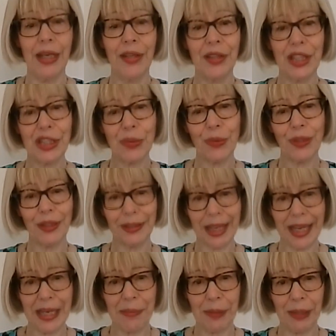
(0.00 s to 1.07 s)
This will
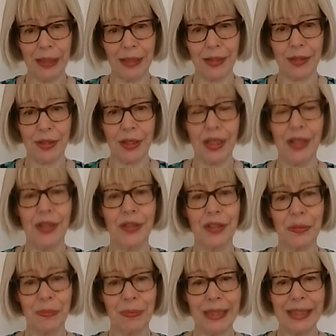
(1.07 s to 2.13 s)
enable us
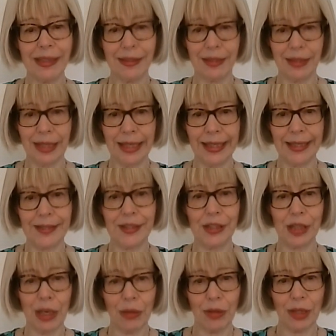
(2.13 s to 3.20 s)
to meet the needs
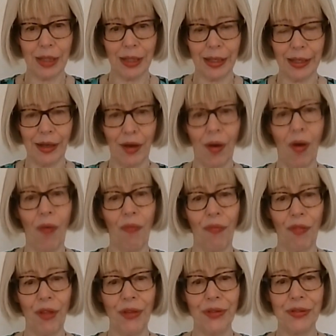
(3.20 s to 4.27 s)
locally of
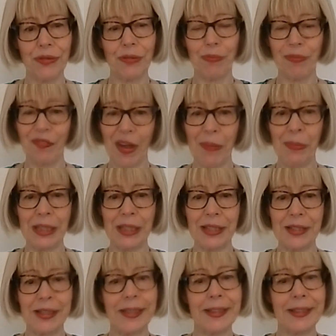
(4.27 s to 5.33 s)
those families
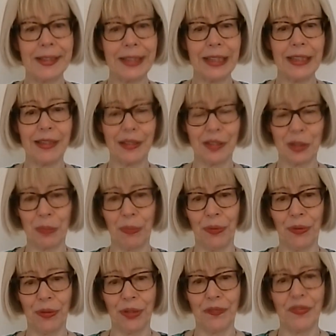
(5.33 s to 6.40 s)
that need the
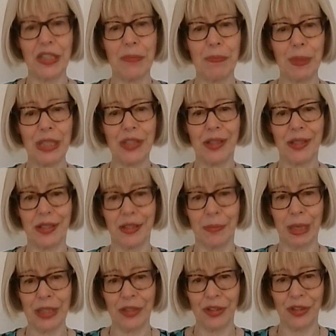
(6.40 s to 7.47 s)
support of a specialist
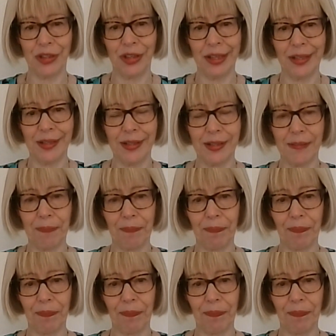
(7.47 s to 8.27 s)
dementia nurse.